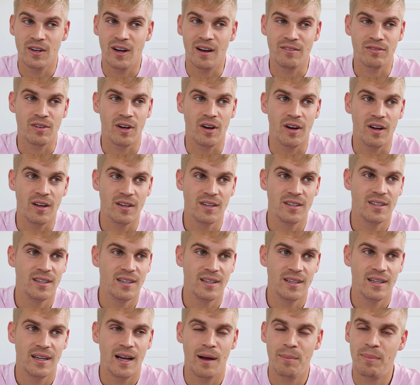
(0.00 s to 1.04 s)
I've got
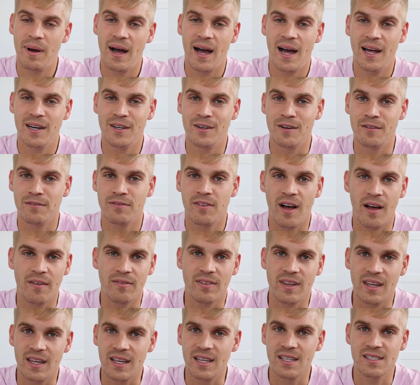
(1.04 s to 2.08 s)
a partner of
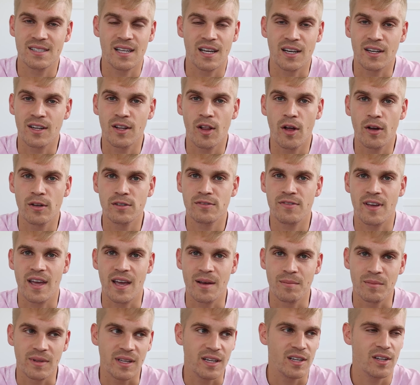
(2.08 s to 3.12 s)
5 years, a close
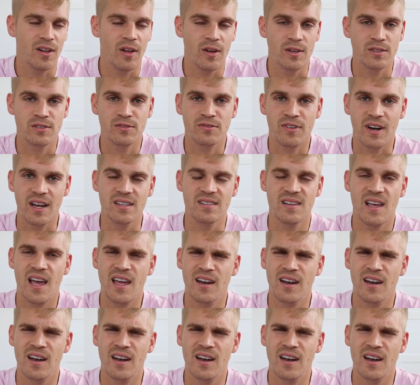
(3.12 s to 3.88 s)
family, close friends,